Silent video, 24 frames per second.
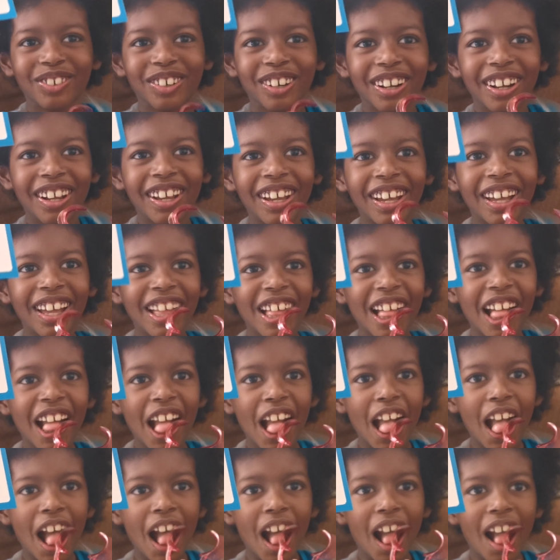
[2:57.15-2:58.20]
says. Dressed to the
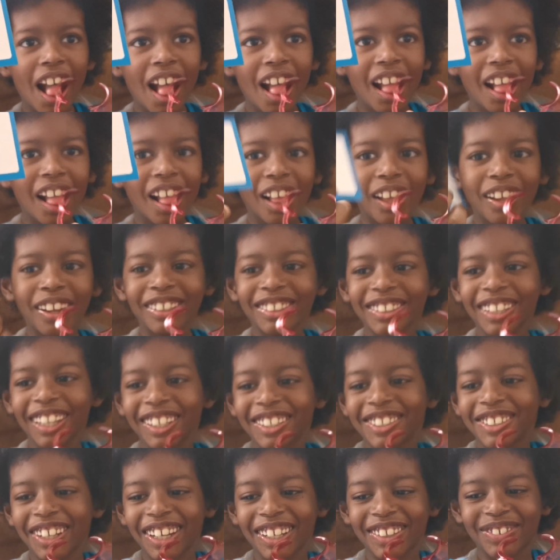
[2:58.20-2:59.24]
nines. Oh. I got
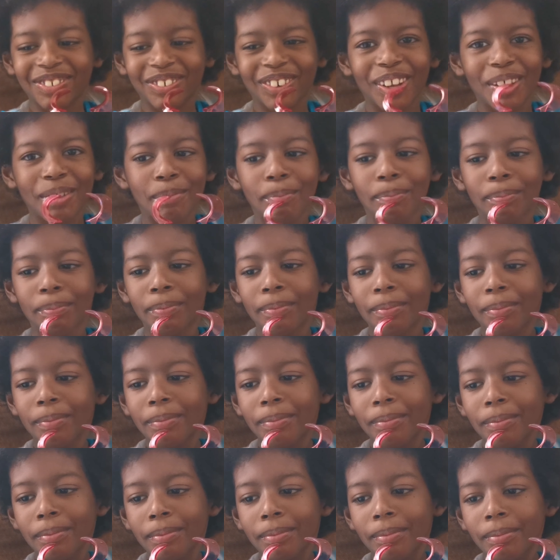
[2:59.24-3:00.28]
it right.
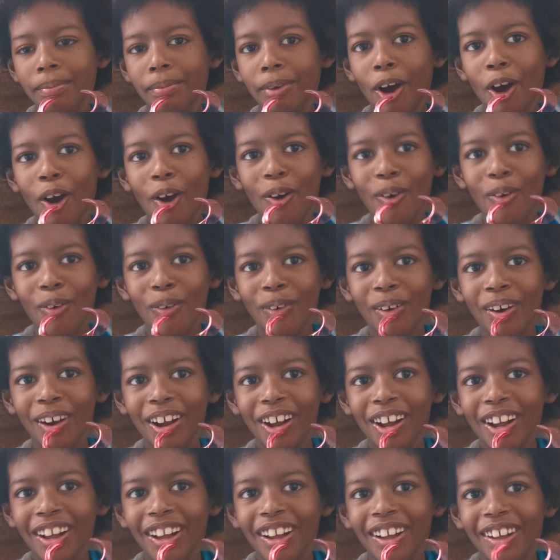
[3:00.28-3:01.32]
Just oh. the
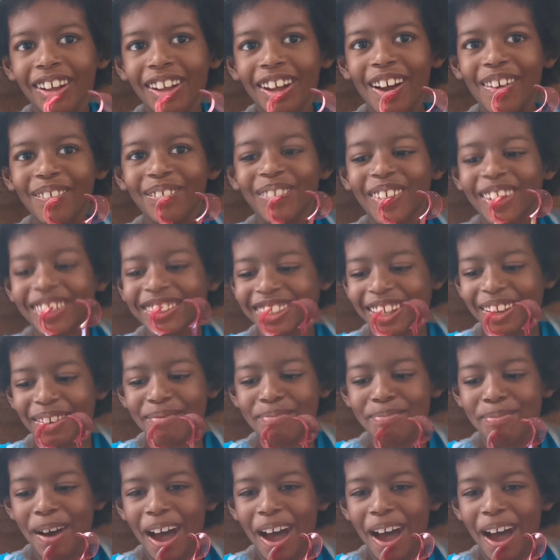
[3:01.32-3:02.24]
nines. I got it right. Nines?